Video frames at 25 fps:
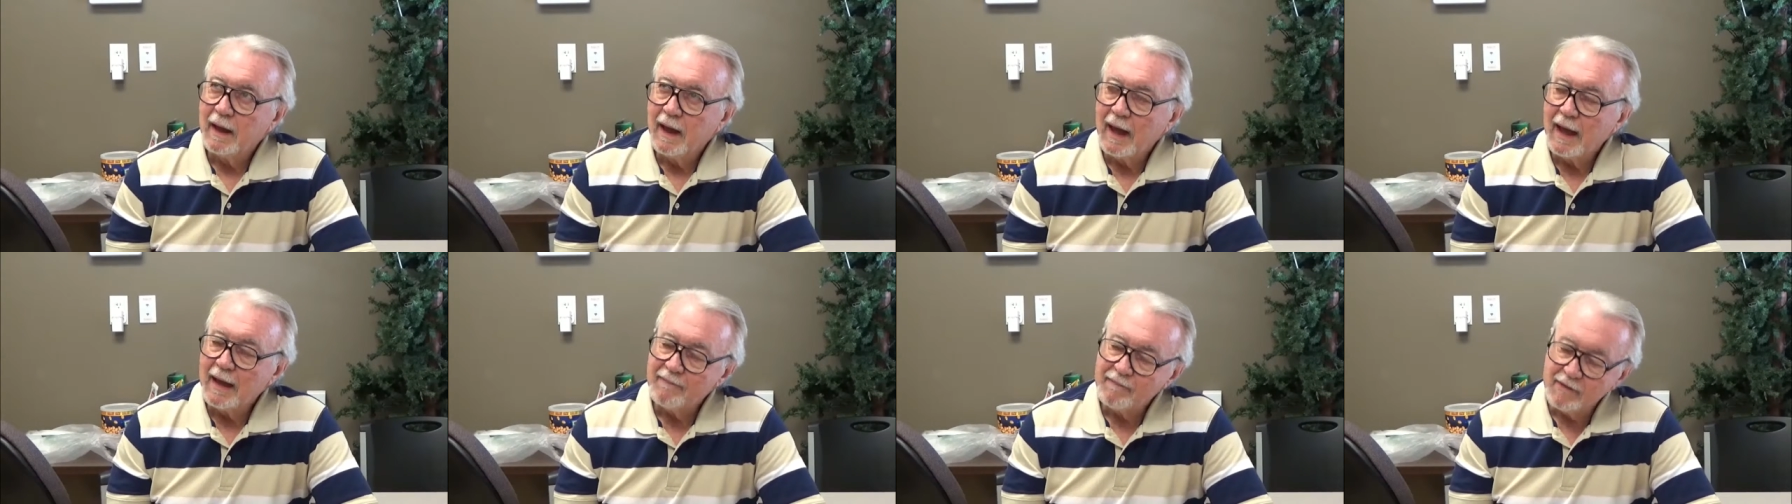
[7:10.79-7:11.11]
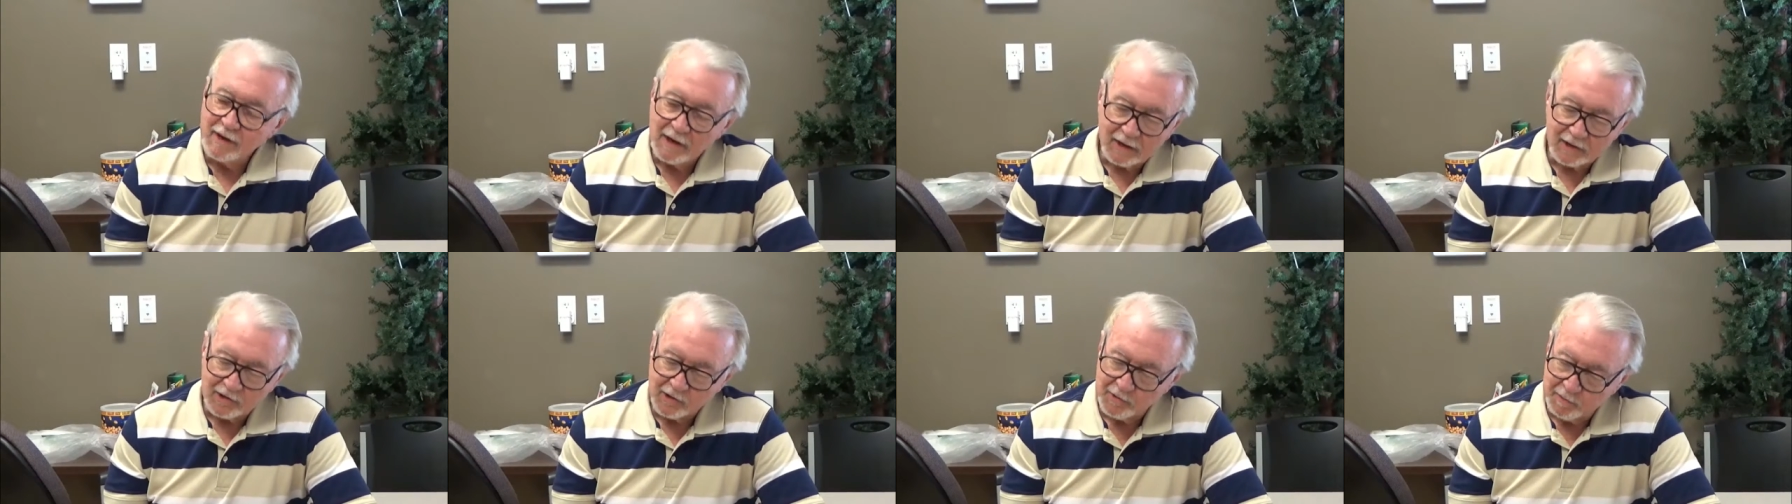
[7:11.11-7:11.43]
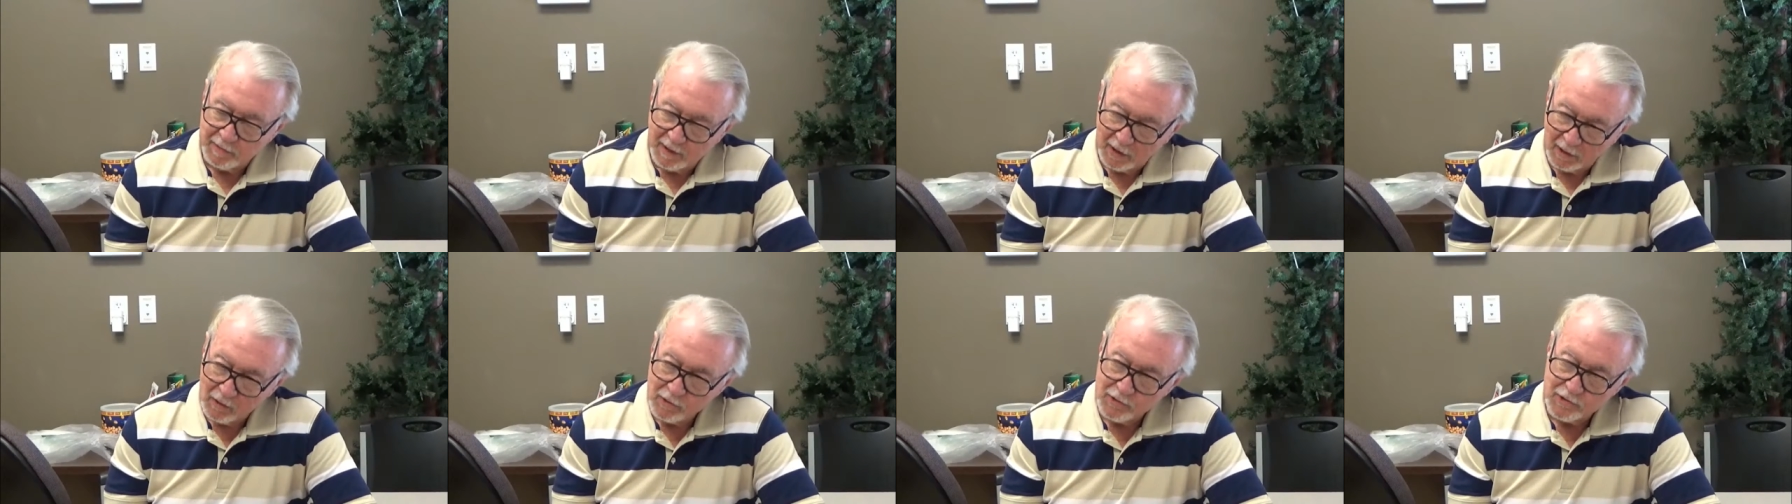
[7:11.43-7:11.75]
have an
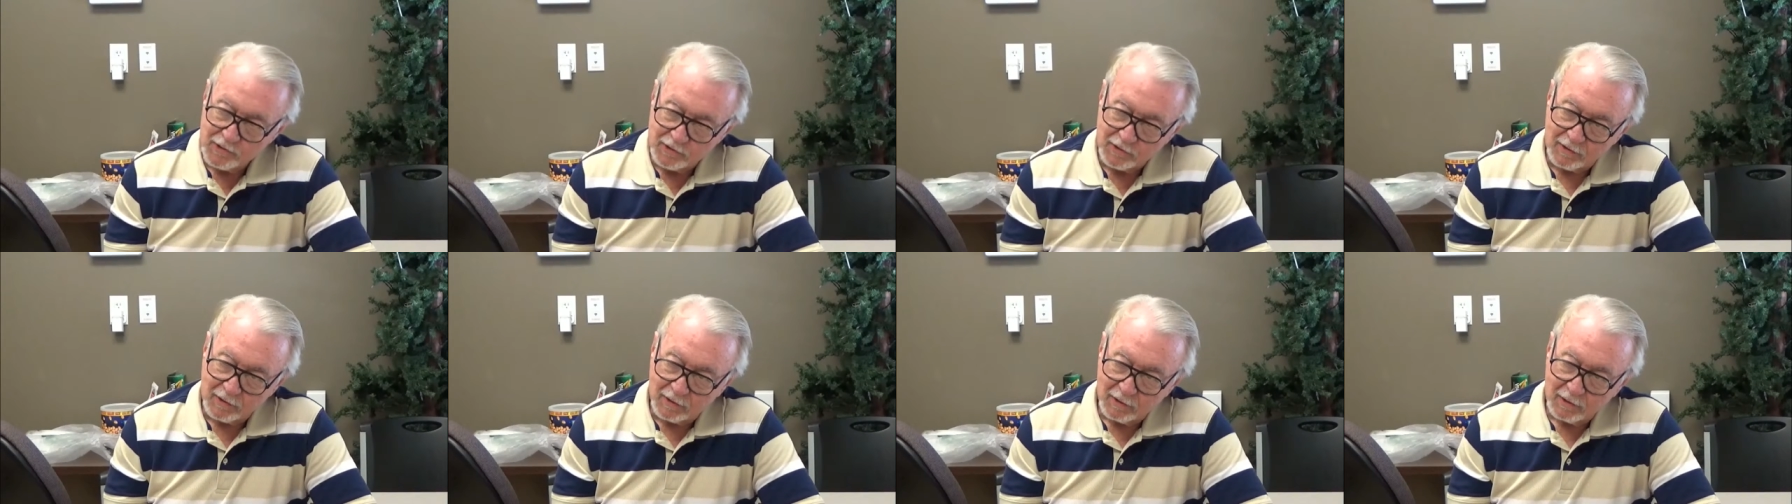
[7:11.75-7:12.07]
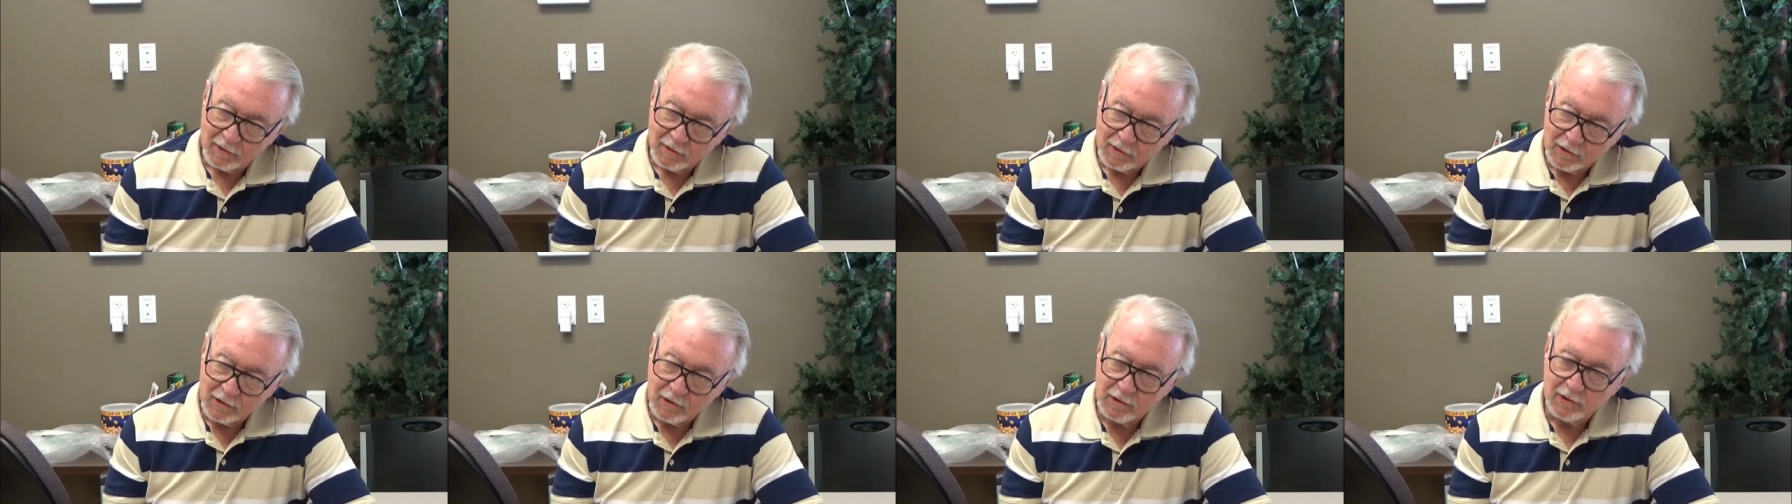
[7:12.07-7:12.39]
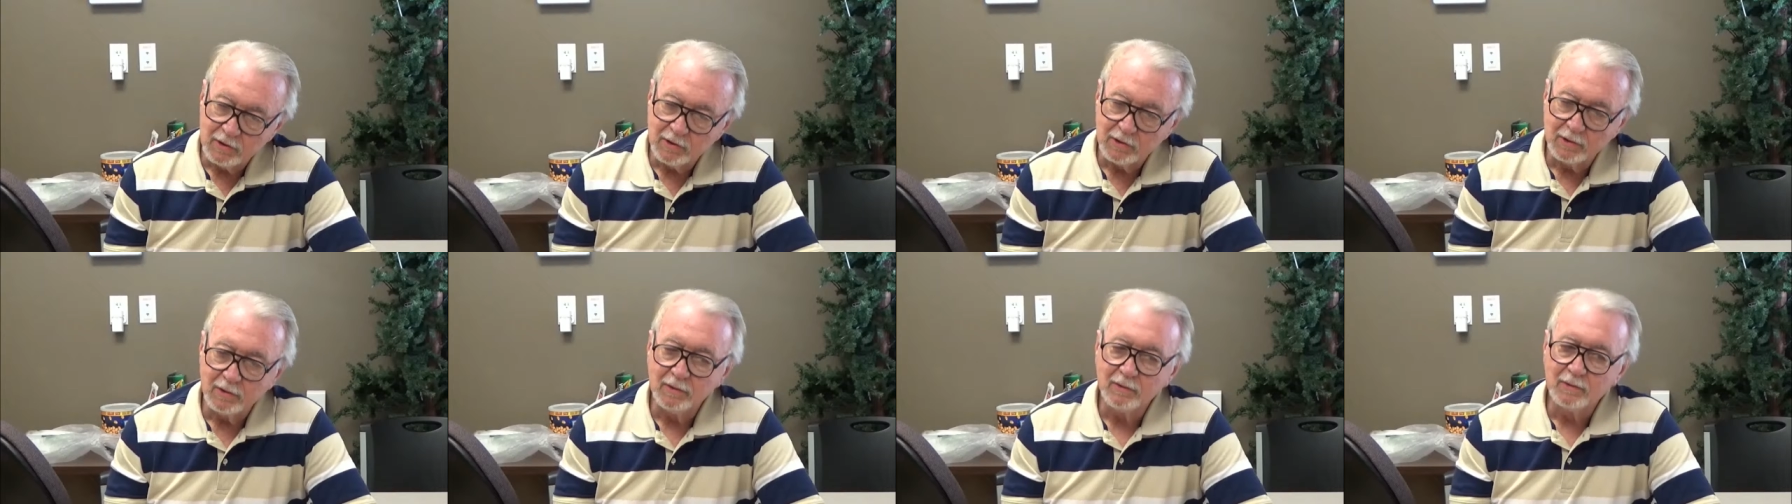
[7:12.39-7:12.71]
exposure
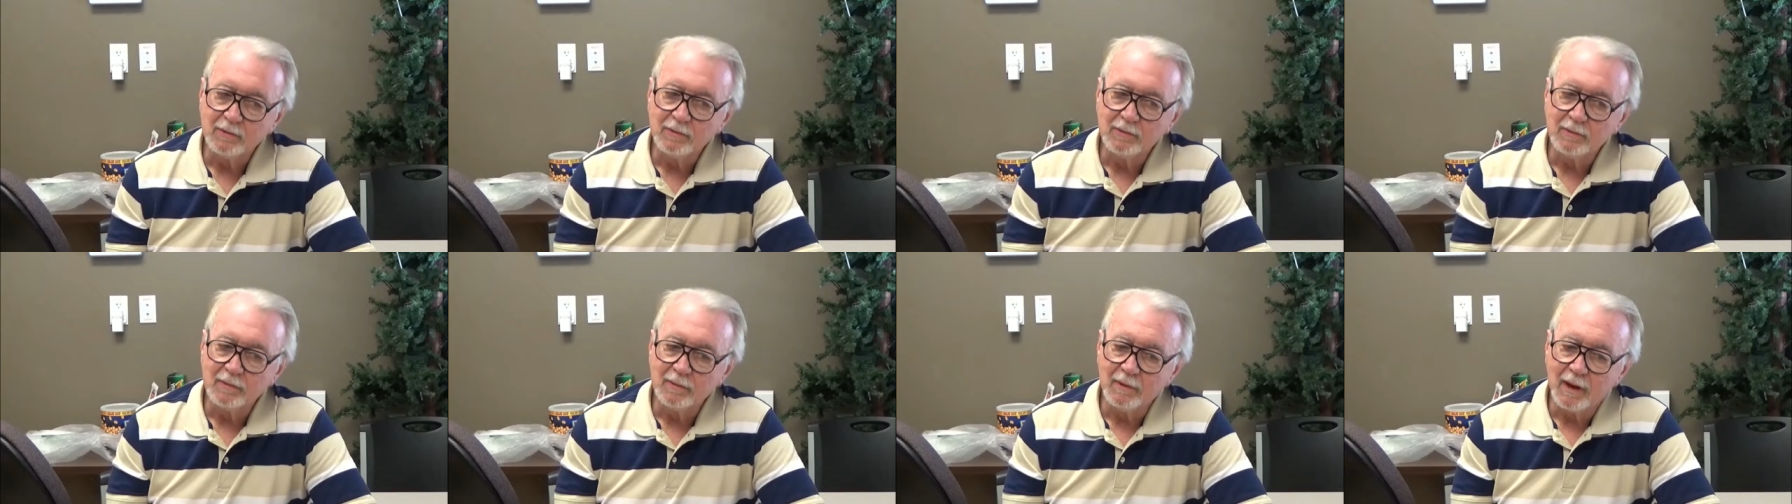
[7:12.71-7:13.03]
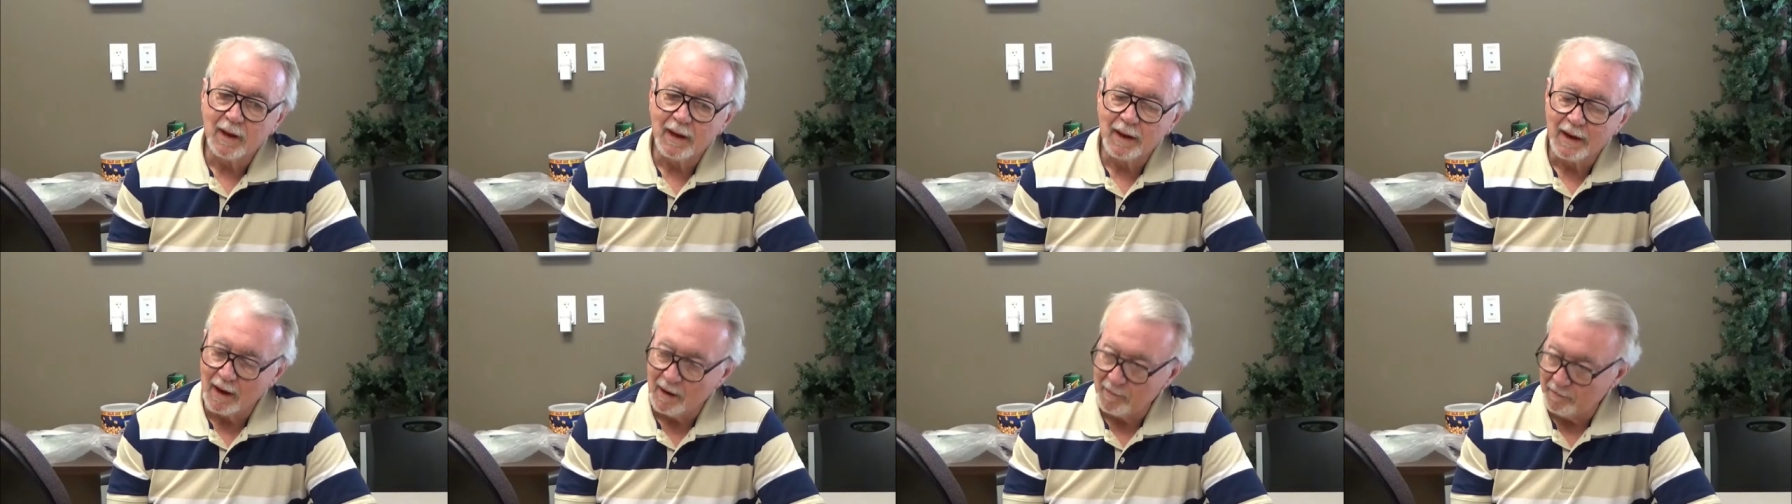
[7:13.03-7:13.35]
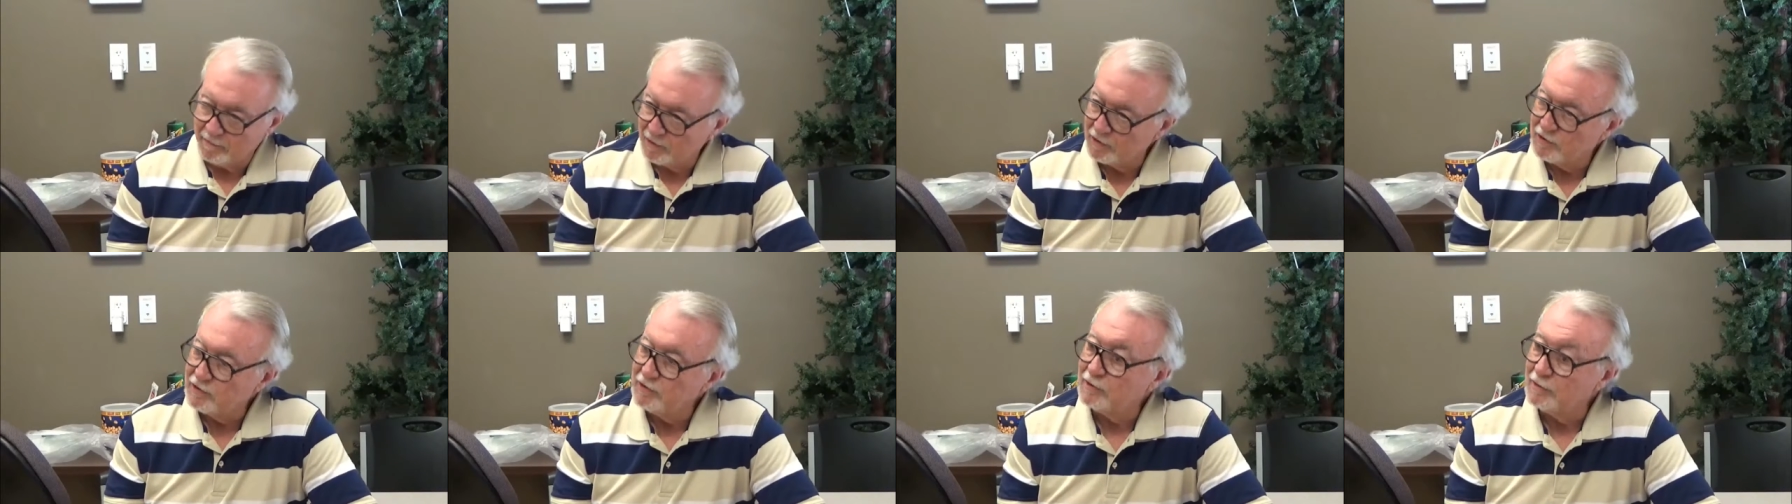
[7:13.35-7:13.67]
to an
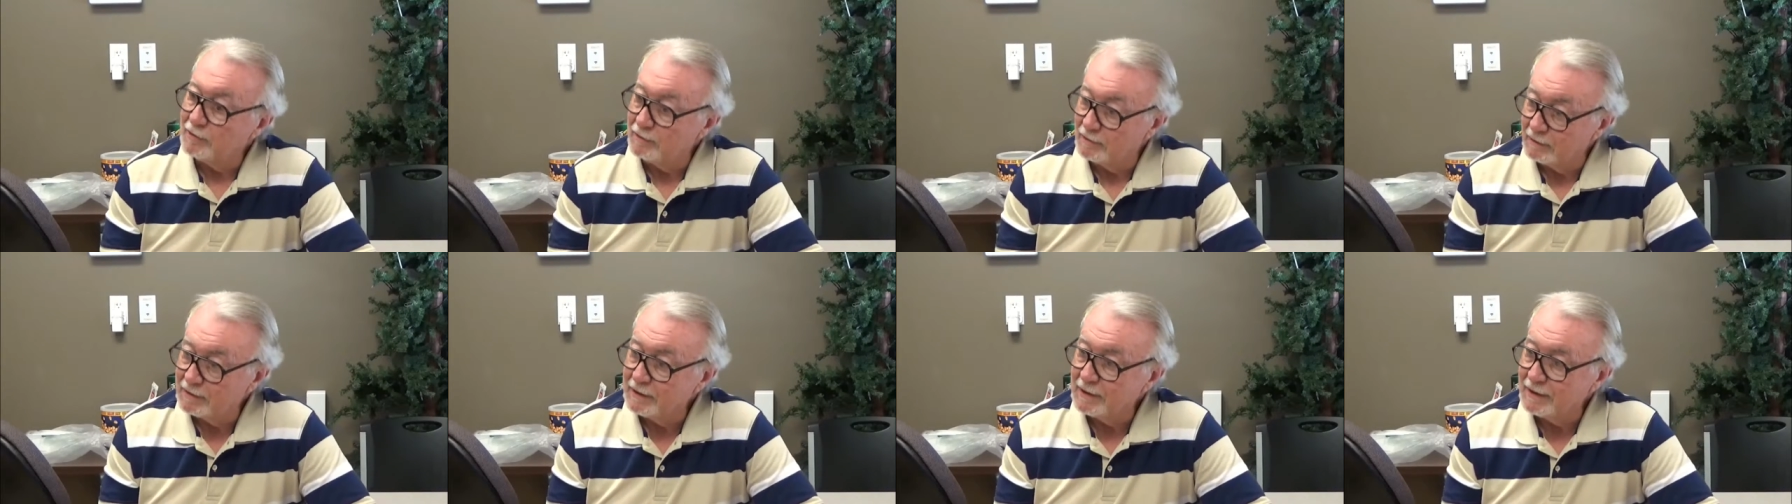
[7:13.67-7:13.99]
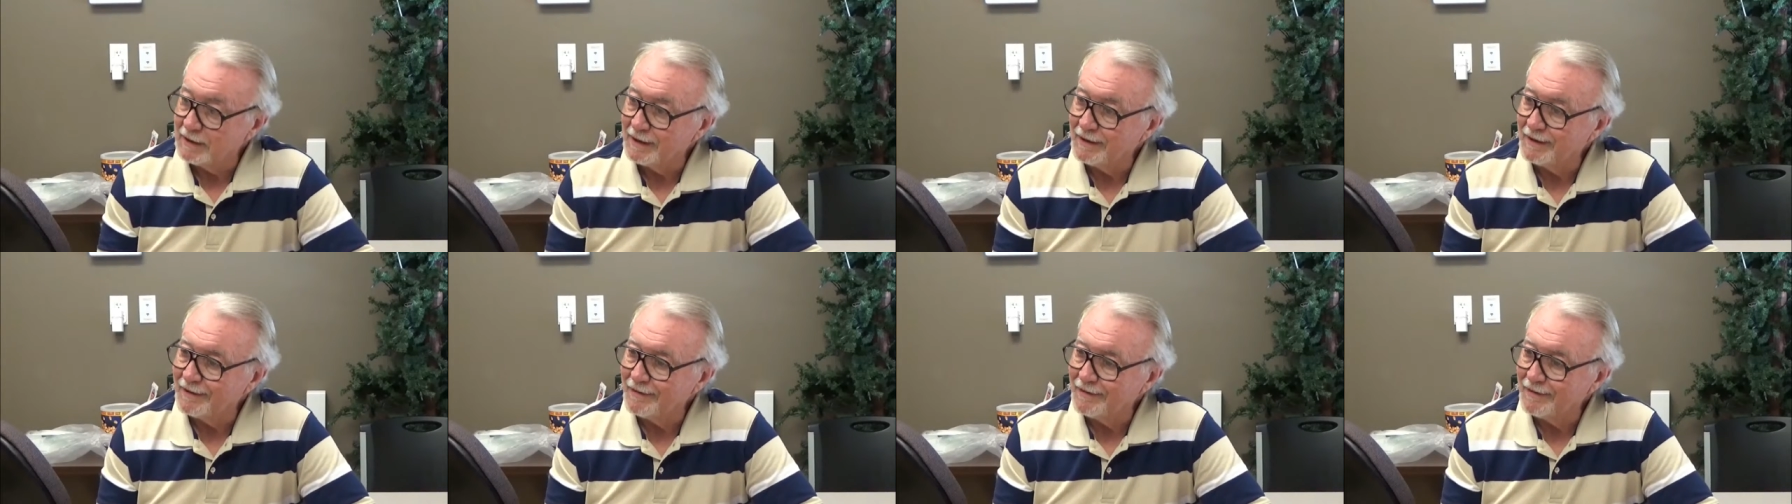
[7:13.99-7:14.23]
opportunity